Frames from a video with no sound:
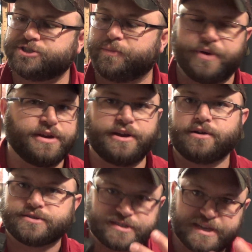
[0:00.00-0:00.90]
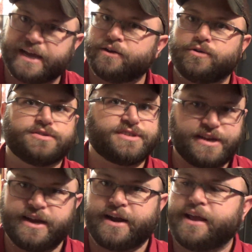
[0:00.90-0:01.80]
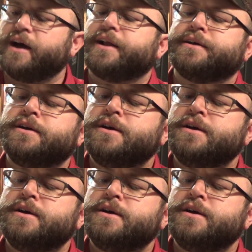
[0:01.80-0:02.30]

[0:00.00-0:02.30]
depending on sales and yada yada,